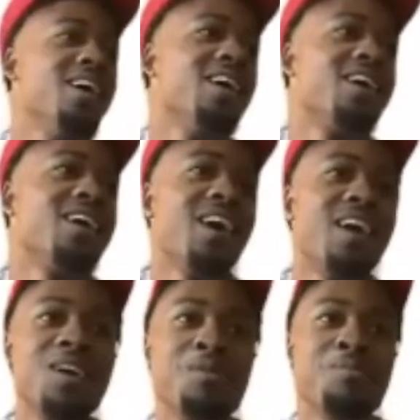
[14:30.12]
Got
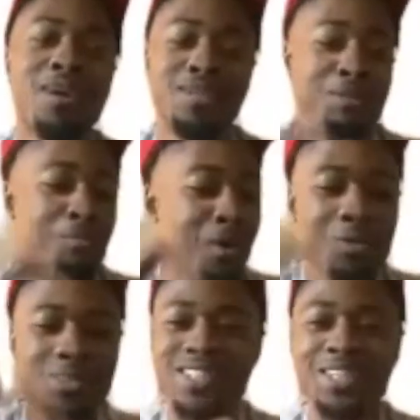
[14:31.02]
up, the ball
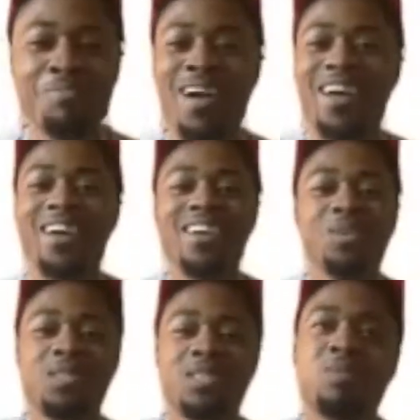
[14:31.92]
was just in my hand. It
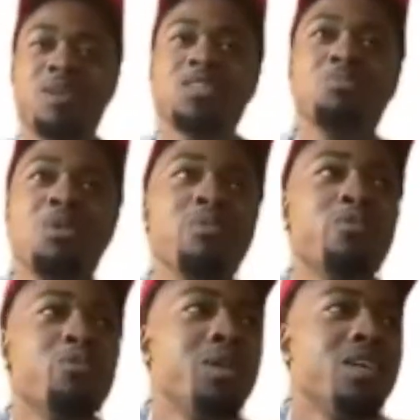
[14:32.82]
was a special moment
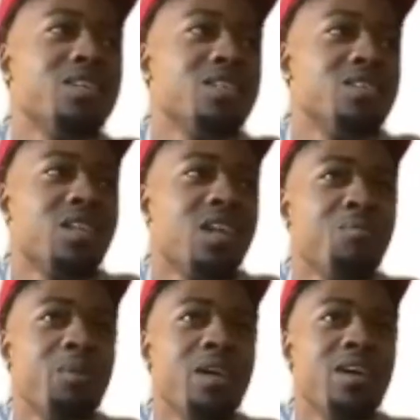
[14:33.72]
for me because it was
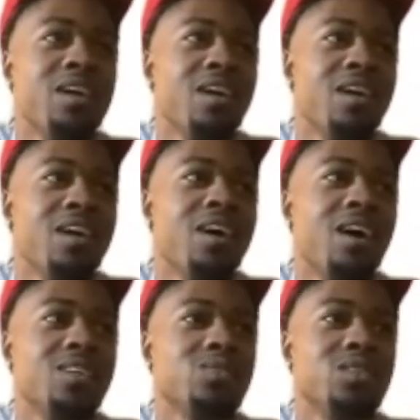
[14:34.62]
like, man,
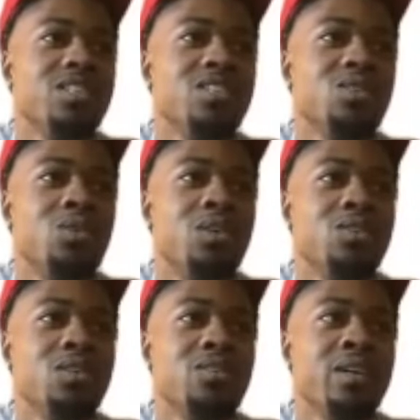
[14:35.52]
I was really just going
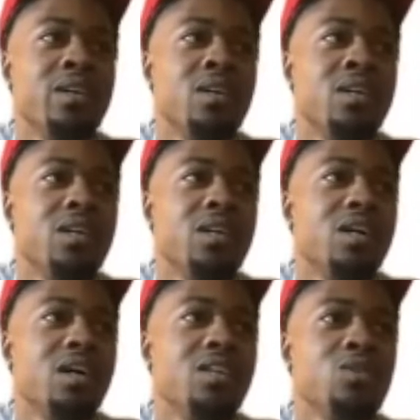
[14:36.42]
through the ringer,
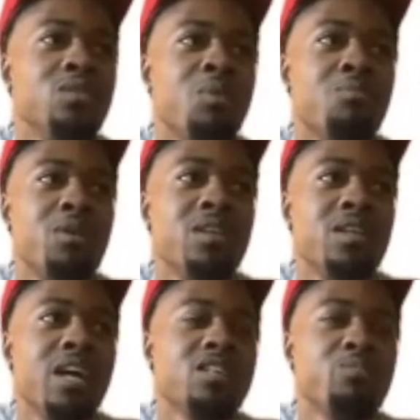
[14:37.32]
losing my brother
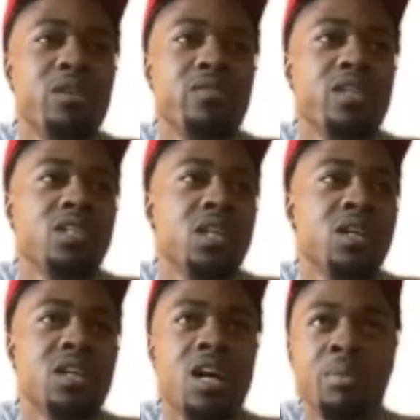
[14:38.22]
like the previous year,
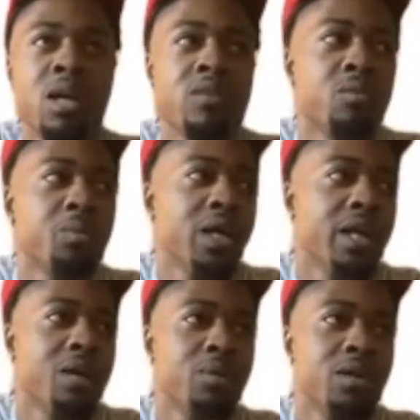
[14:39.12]
not being able to play
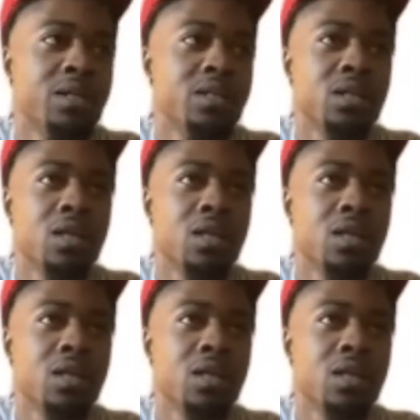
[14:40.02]
that much.